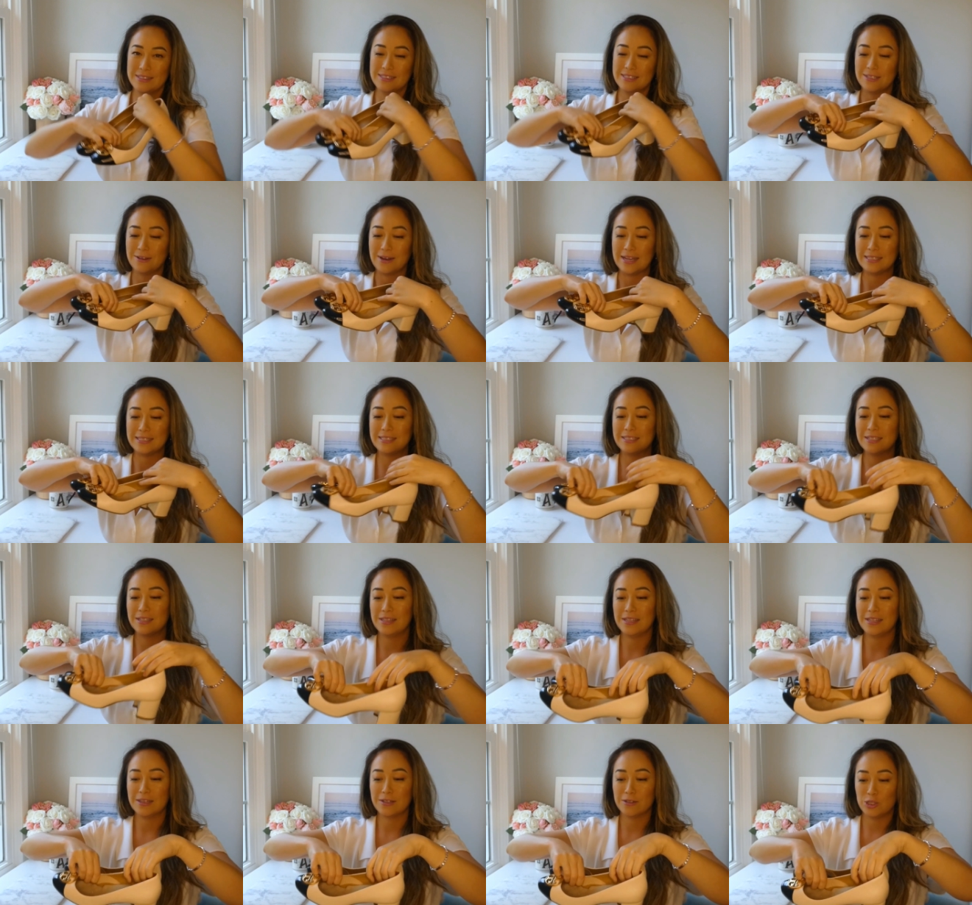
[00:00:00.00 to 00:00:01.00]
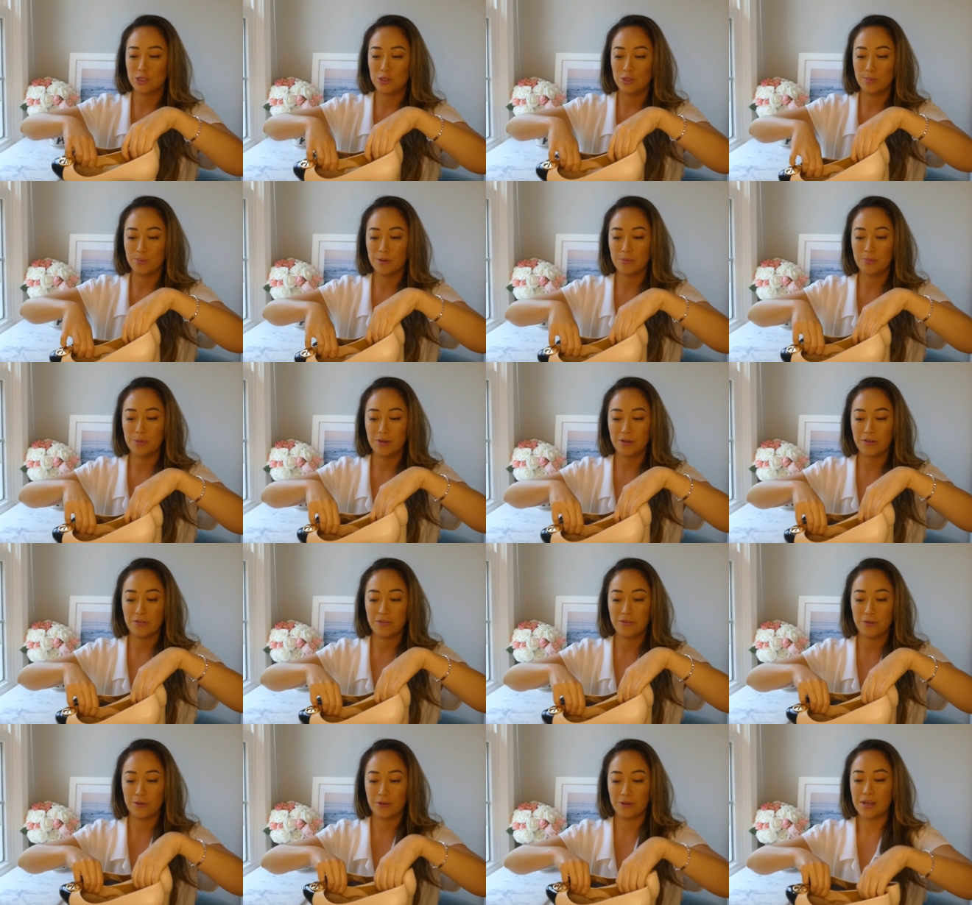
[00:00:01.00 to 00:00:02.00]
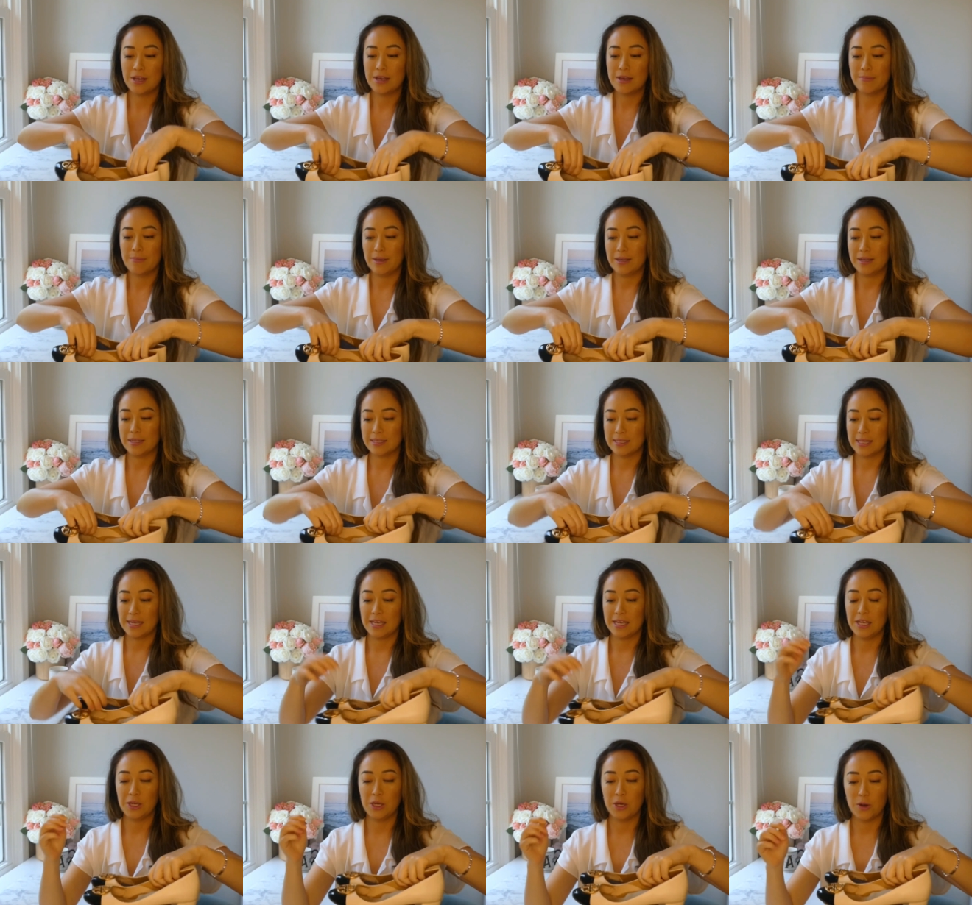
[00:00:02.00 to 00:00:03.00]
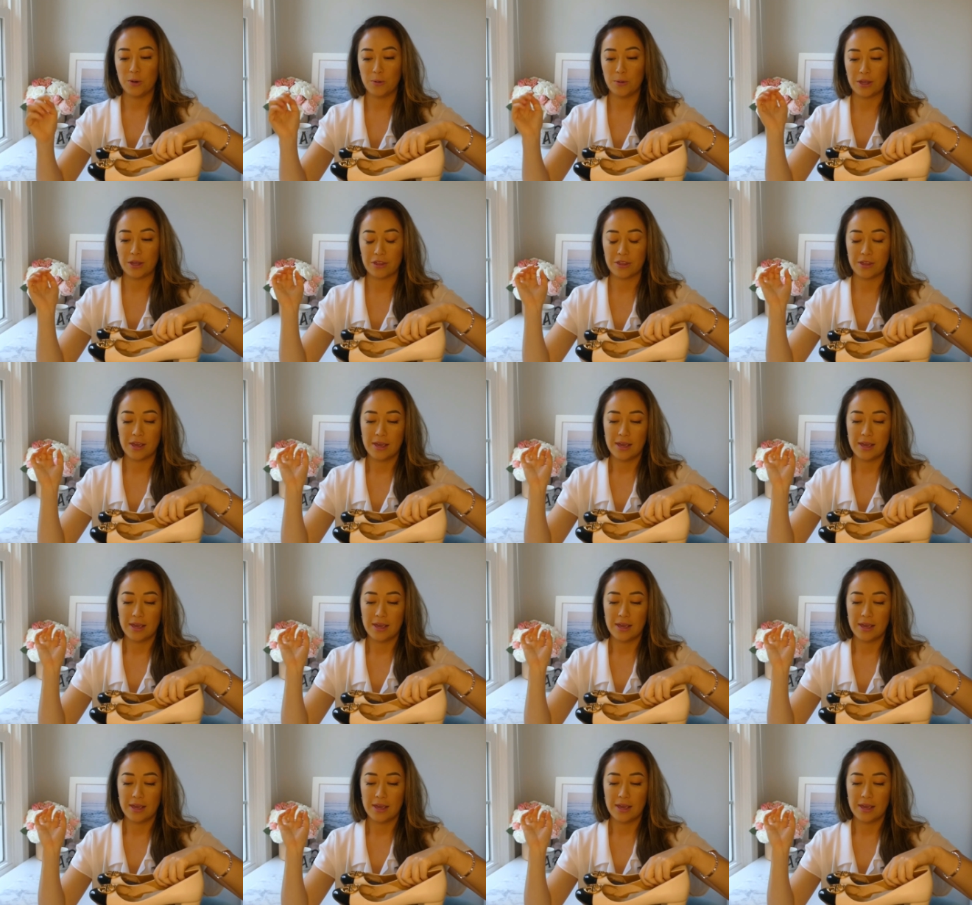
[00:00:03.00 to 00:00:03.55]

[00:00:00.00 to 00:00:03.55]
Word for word: So I still think they're super beautiful because they can go with